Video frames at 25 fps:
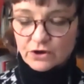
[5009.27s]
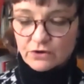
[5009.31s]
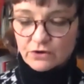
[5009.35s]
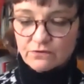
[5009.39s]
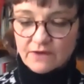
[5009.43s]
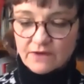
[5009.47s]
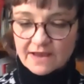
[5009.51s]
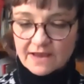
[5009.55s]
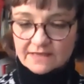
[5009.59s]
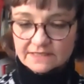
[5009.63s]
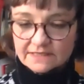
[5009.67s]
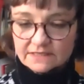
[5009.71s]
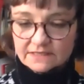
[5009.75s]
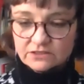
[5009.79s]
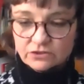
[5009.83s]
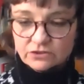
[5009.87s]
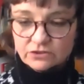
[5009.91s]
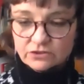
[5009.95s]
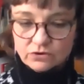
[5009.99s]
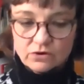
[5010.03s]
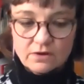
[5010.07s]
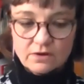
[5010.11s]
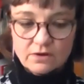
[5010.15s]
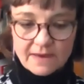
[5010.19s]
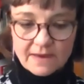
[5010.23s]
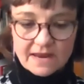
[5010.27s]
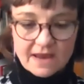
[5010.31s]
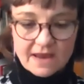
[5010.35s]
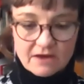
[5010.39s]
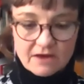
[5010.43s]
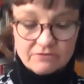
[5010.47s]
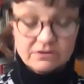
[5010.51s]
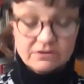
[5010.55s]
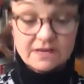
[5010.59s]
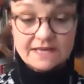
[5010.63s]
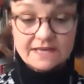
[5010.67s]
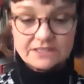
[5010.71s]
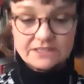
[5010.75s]
around and talk about our
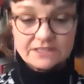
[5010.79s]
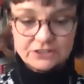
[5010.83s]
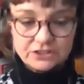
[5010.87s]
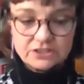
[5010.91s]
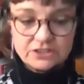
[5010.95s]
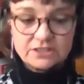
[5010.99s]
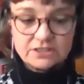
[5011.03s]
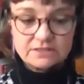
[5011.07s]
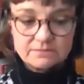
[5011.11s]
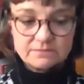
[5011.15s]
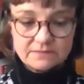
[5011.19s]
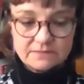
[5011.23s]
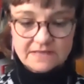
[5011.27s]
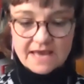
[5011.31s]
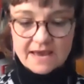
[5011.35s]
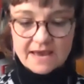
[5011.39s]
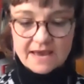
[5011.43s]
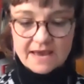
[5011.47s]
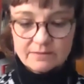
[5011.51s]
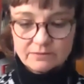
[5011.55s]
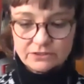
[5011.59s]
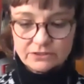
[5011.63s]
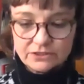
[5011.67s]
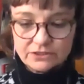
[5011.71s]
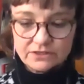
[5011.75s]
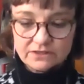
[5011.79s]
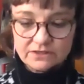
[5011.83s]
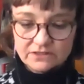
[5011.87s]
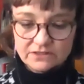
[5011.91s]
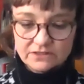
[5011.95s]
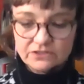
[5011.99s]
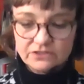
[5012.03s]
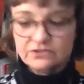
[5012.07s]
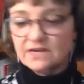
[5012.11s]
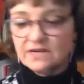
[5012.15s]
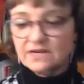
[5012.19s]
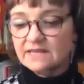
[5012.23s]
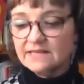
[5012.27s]
relationship to Aboriginal
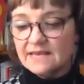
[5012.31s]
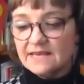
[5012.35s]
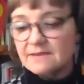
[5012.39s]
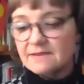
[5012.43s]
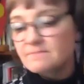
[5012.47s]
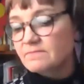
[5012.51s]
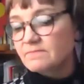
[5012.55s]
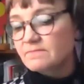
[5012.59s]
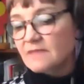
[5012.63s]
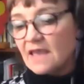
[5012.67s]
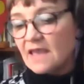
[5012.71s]
Australia.